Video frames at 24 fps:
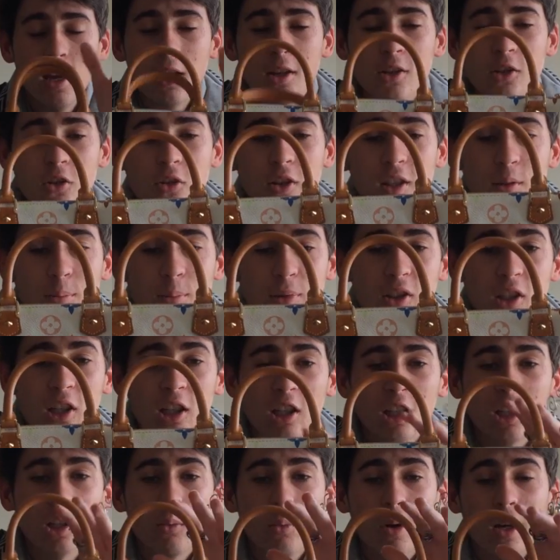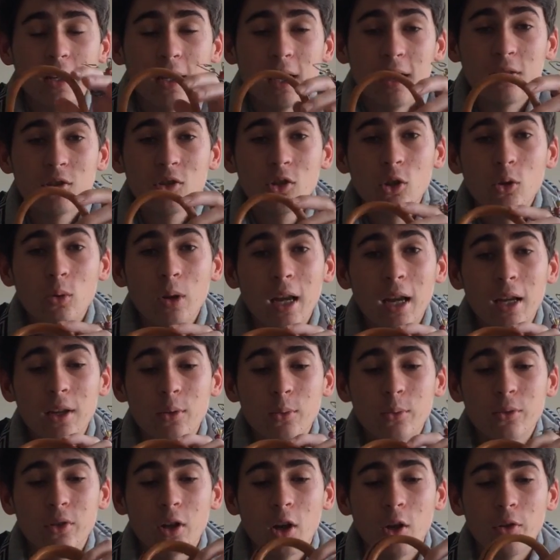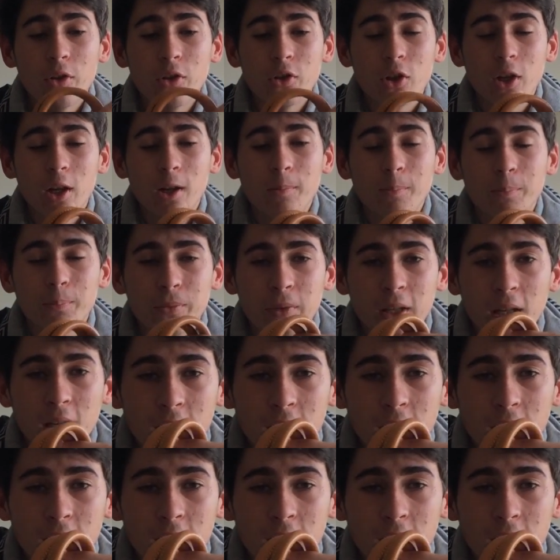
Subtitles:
So this particular one has two handles on the top.